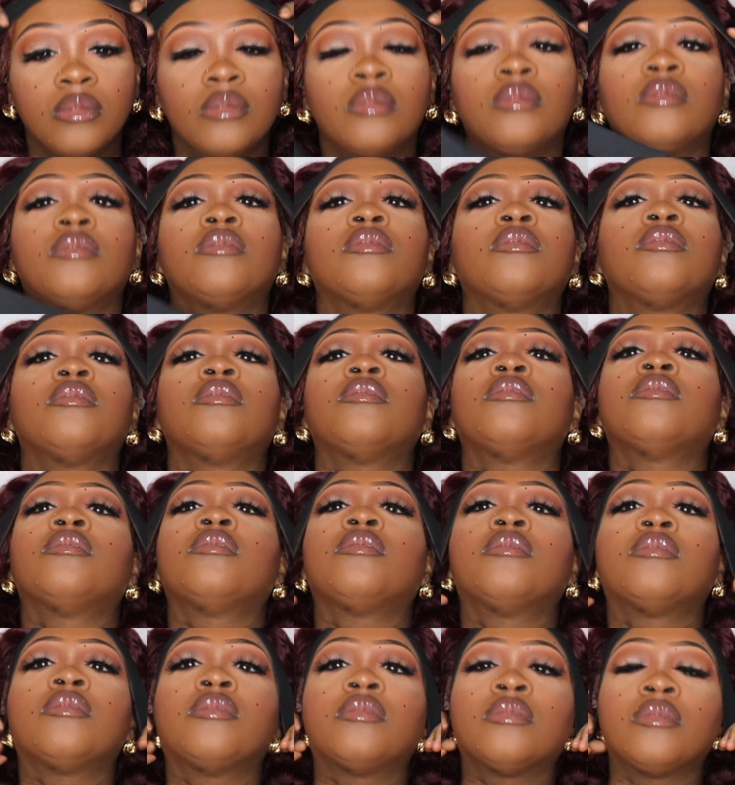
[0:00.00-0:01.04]
um, in the
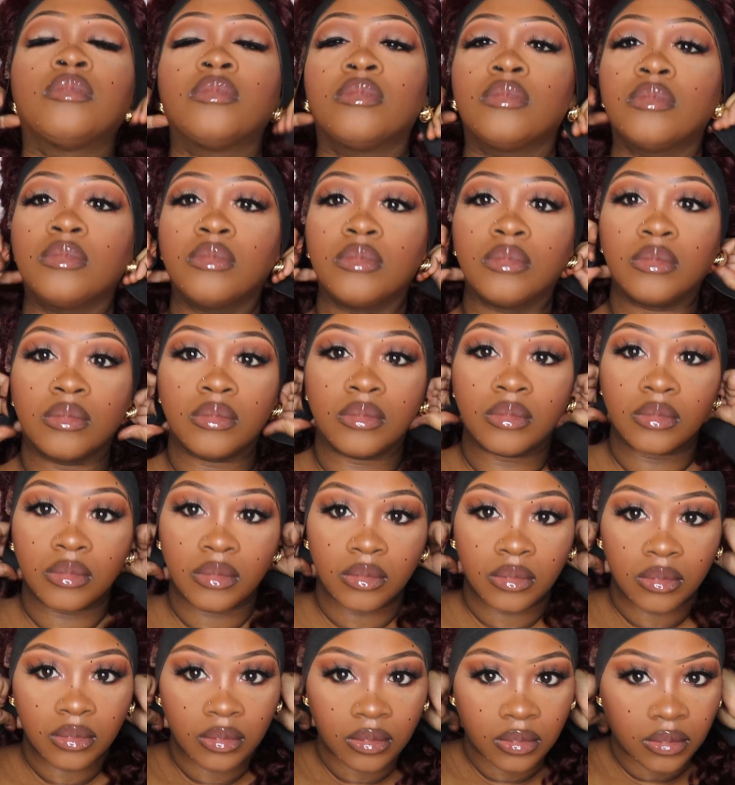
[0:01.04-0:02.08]
perimeter
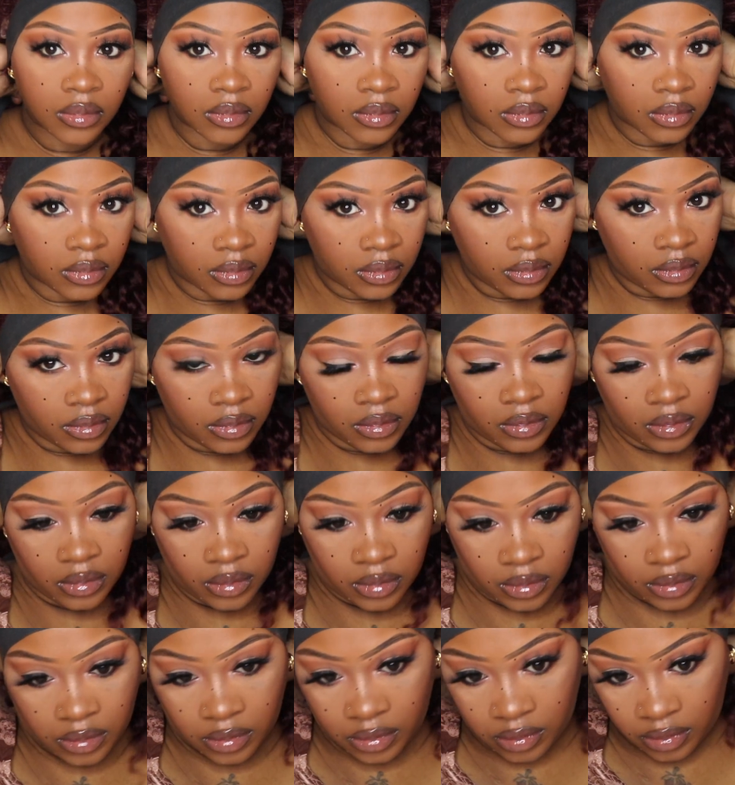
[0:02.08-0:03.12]
by
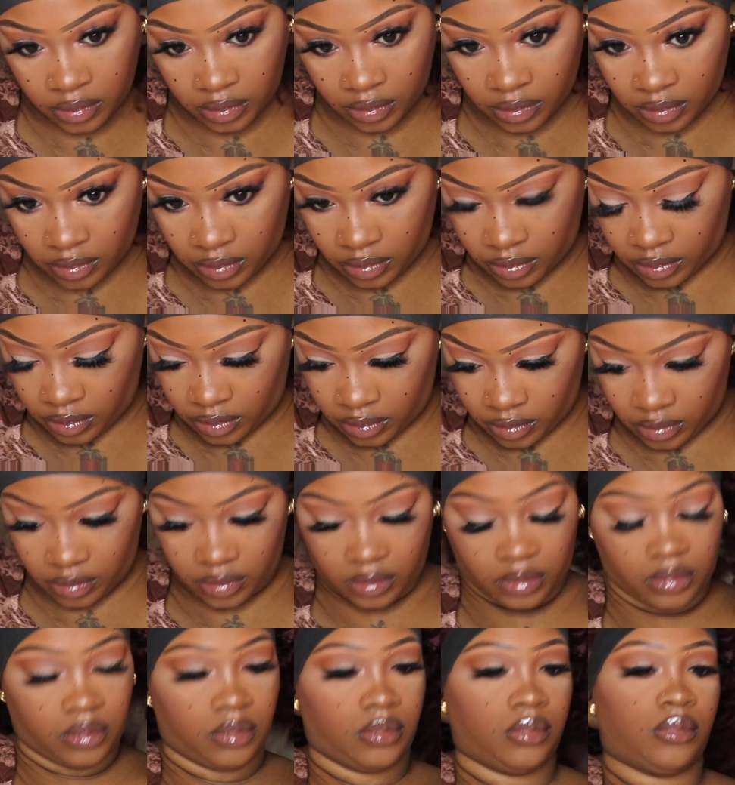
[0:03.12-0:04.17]
applying an elastic
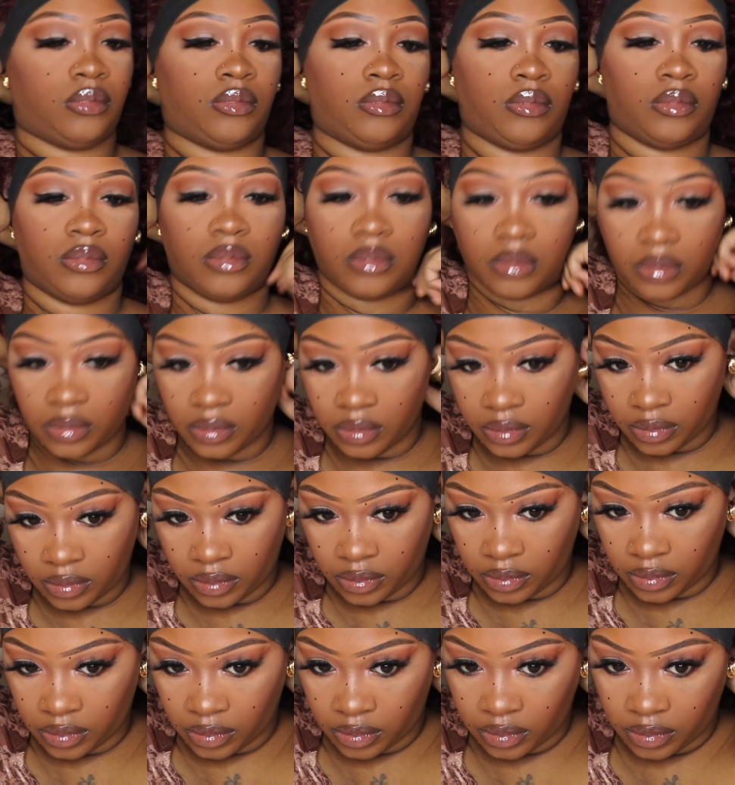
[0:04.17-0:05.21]
band and kind of tying
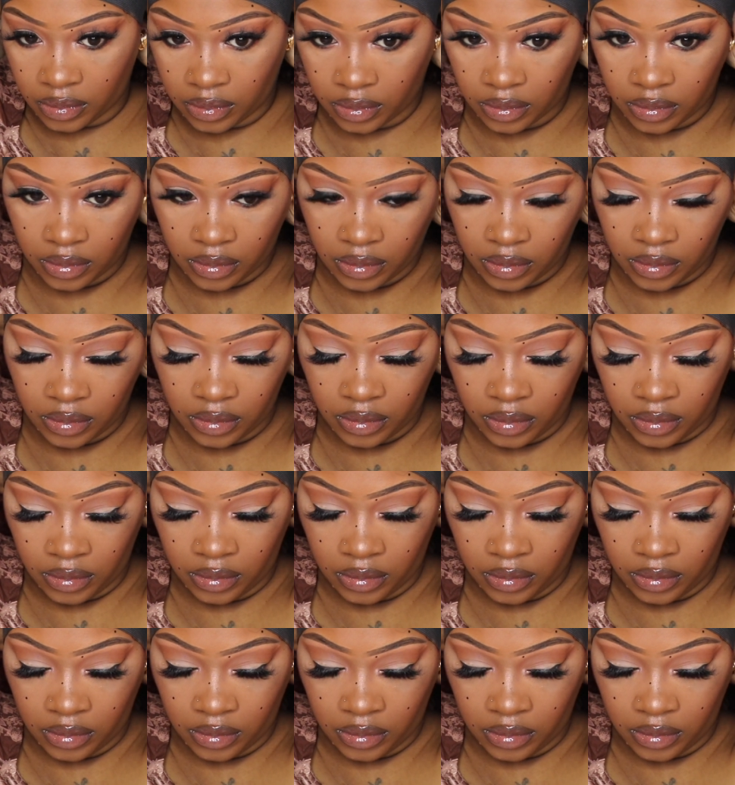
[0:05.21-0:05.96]
it down